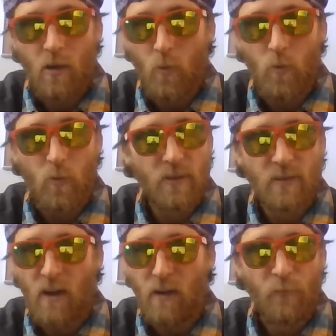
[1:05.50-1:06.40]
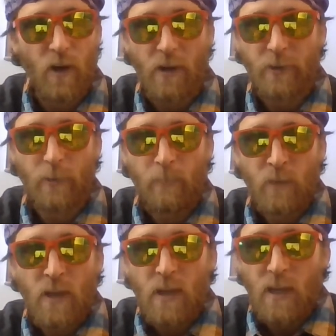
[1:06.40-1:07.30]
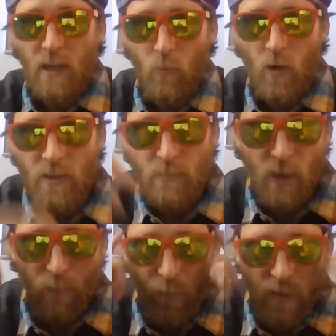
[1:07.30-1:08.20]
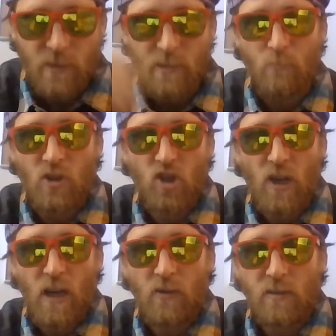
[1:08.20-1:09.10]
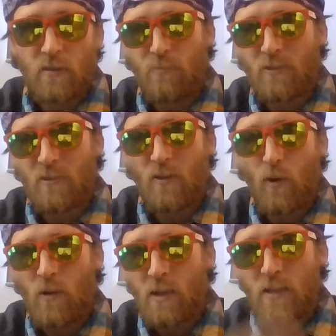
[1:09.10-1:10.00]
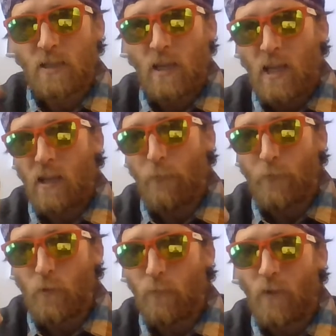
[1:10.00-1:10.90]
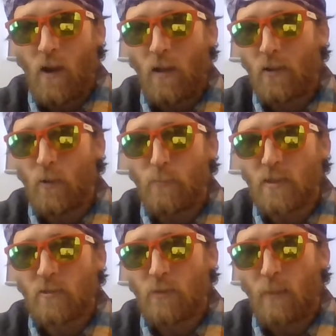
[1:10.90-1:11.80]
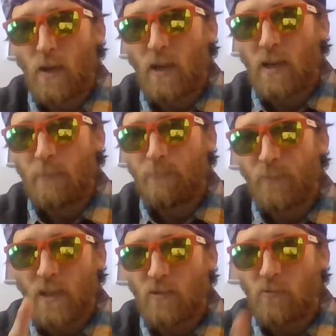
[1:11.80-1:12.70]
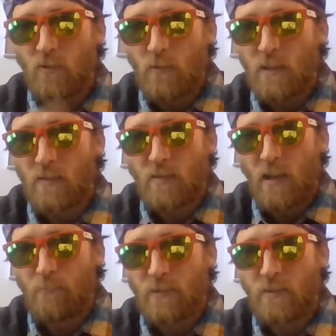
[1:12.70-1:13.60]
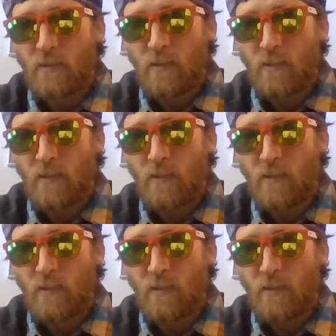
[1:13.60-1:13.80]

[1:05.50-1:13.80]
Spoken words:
ooh, it's on fire. It wants my friends to be challenged. But you know what? If you follow Mr. McMahon and you do these steps,